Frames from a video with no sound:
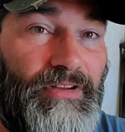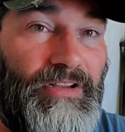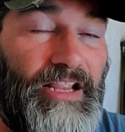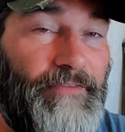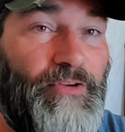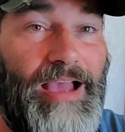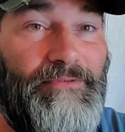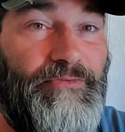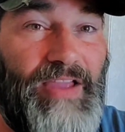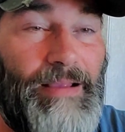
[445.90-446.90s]
If you have
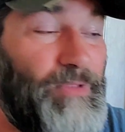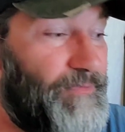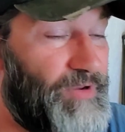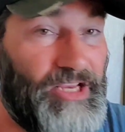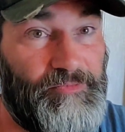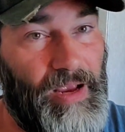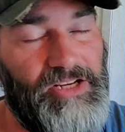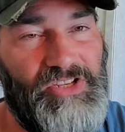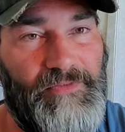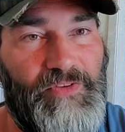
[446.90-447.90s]
a family,
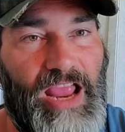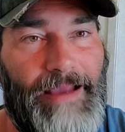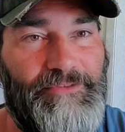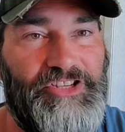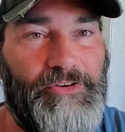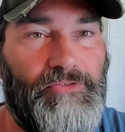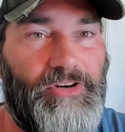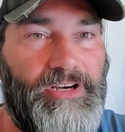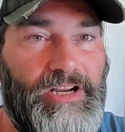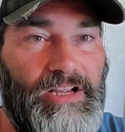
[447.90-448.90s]
especially if you have
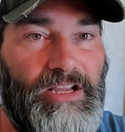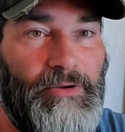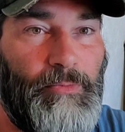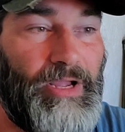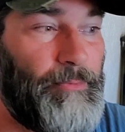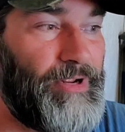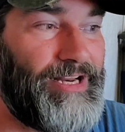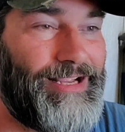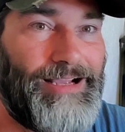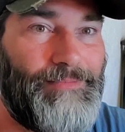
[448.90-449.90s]
children, when
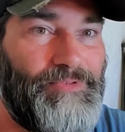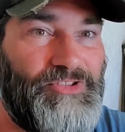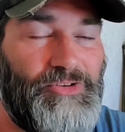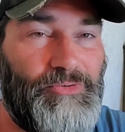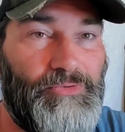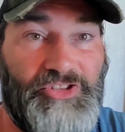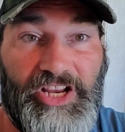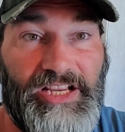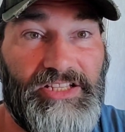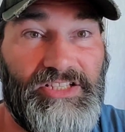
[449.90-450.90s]
it comes to
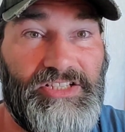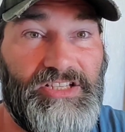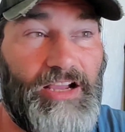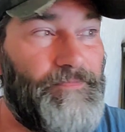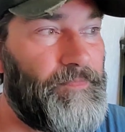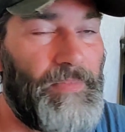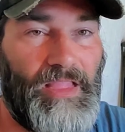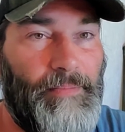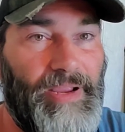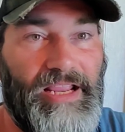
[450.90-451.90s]
chickens and stuff,
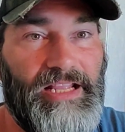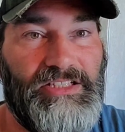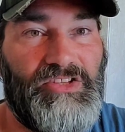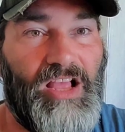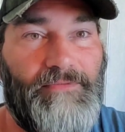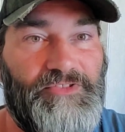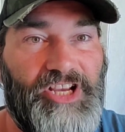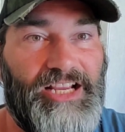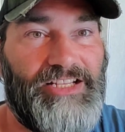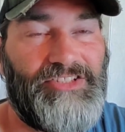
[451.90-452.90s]
the kids love
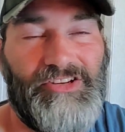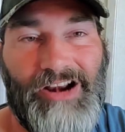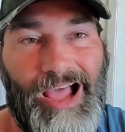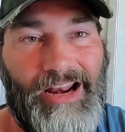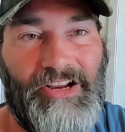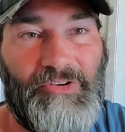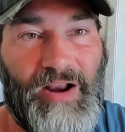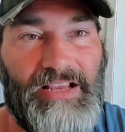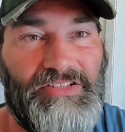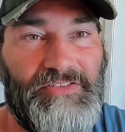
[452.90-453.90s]
chickens. They're not
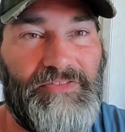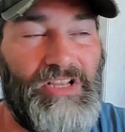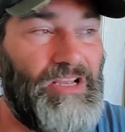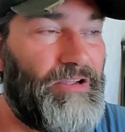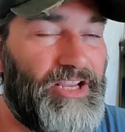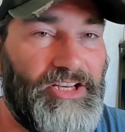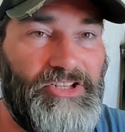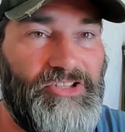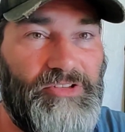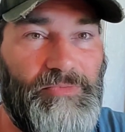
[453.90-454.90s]
aggressive. Get
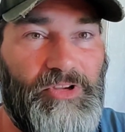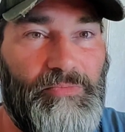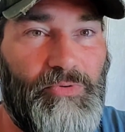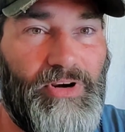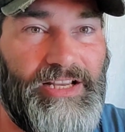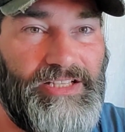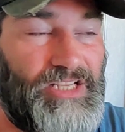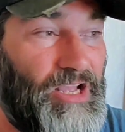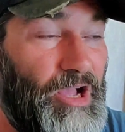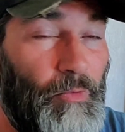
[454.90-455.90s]
you some good breeds.
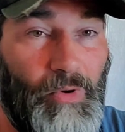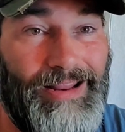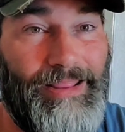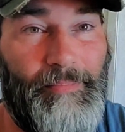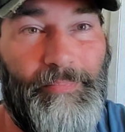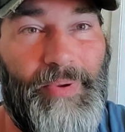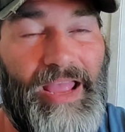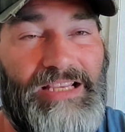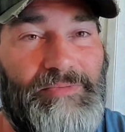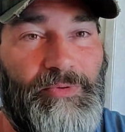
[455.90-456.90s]
One of the
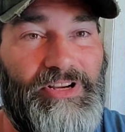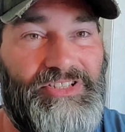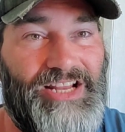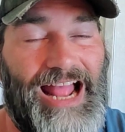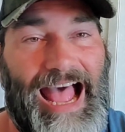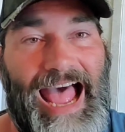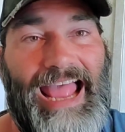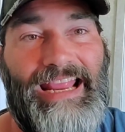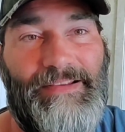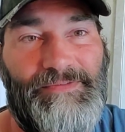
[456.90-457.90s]
best breeds that
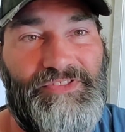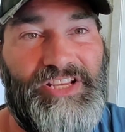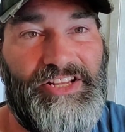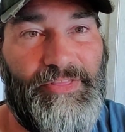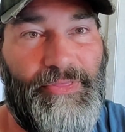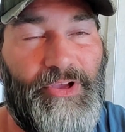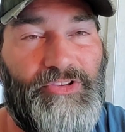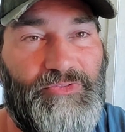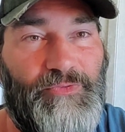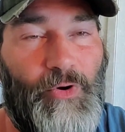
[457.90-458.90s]
I have seen
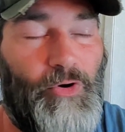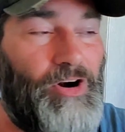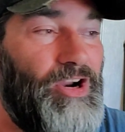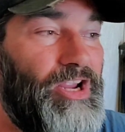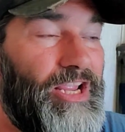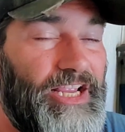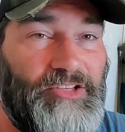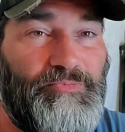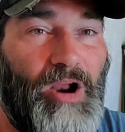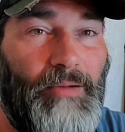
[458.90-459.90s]
thus far
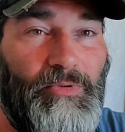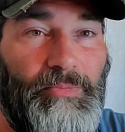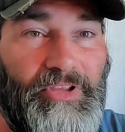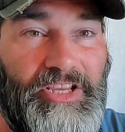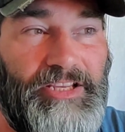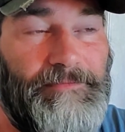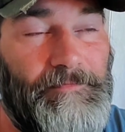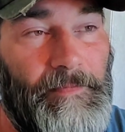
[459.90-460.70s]
is probably